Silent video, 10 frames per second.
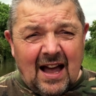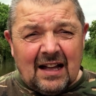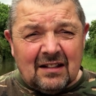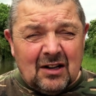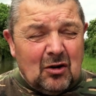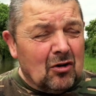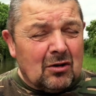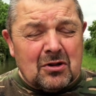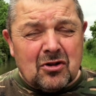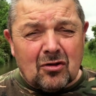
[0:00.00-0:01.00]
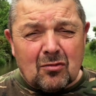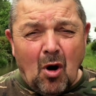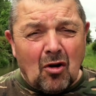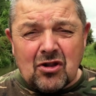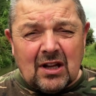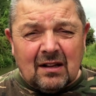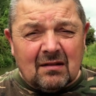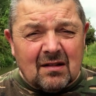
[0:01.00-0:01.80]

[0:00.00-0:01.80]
and the owner was just watching.